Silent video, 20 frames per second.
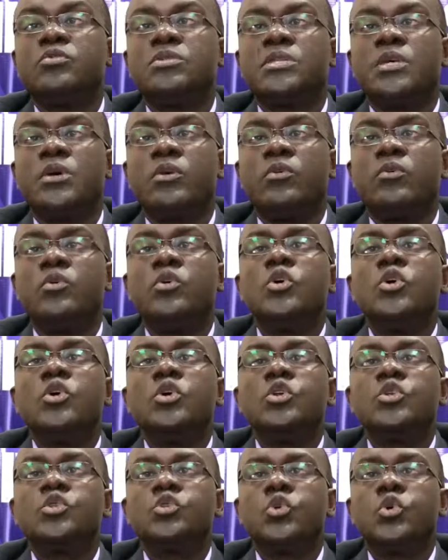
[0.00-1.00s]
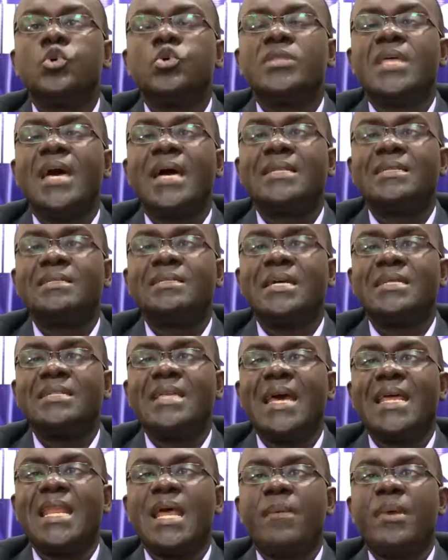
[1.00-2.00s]
0 so that the
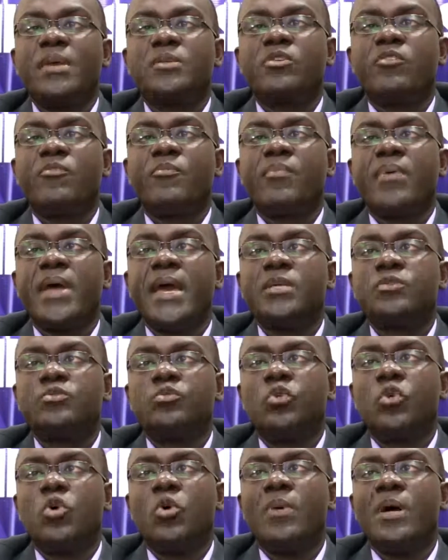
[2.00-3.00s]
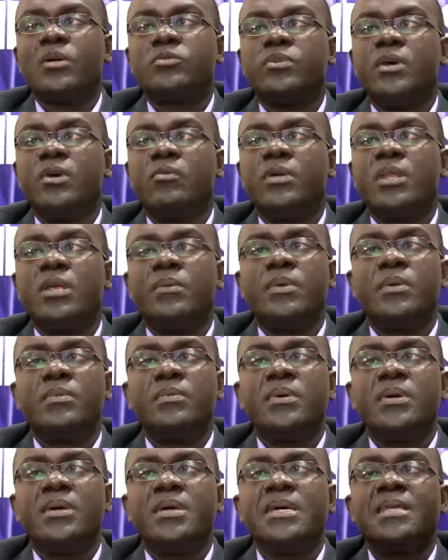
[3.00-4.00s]
dynamics of price will go back to equilibrium?
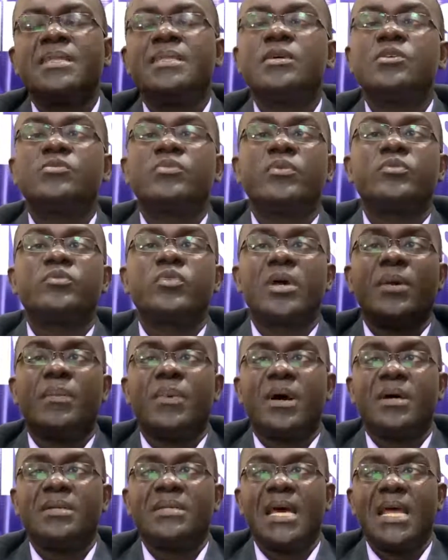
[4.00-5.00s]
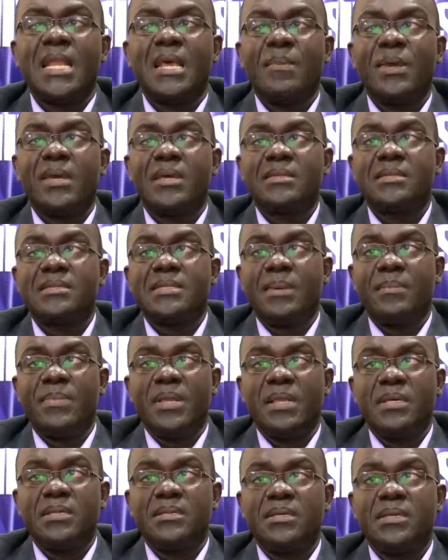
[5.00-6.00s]
This is what we talk about dynamic
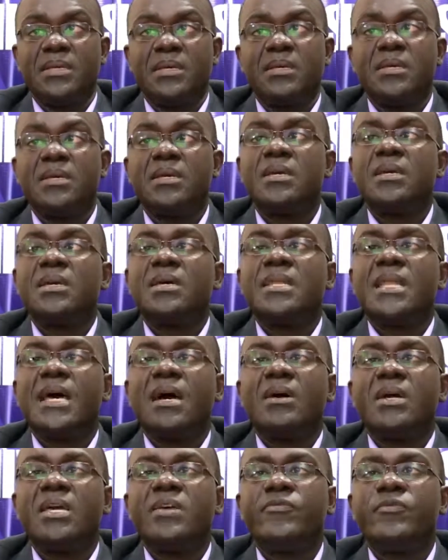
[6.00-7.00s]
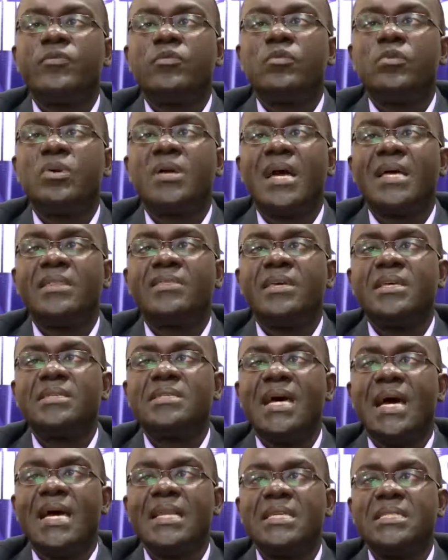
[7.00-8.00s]
stability. Now, if you look at these
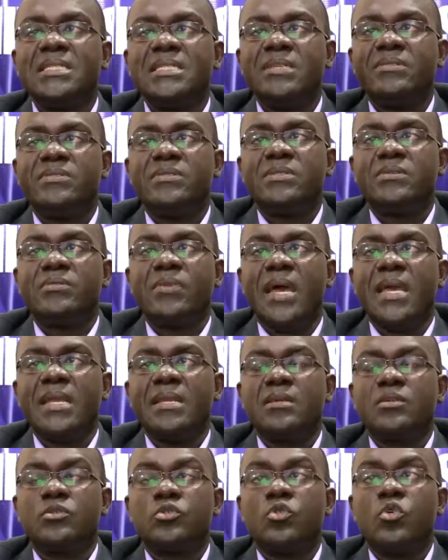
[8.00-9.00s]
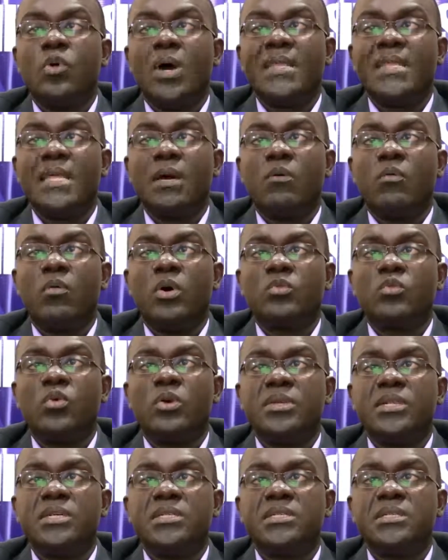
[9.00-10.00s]
additives, right? So under what
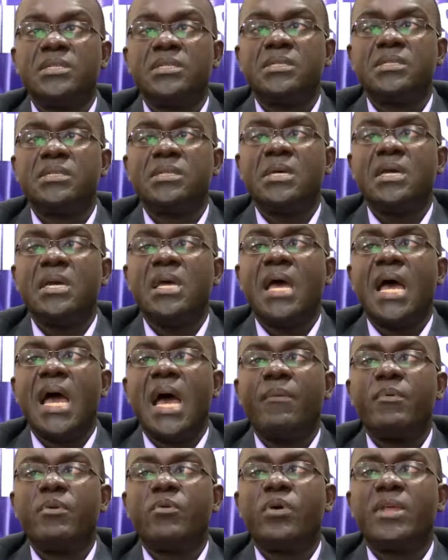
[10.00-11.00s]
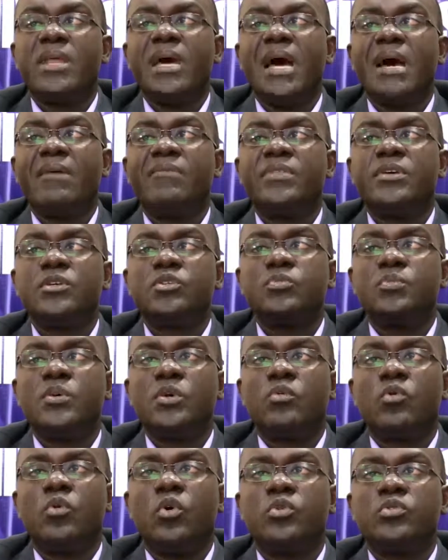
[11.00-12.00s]
conditions are we going to have this to be
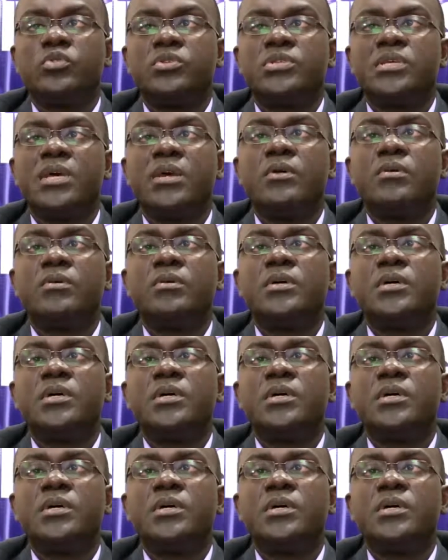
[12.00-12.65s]
equal to 0?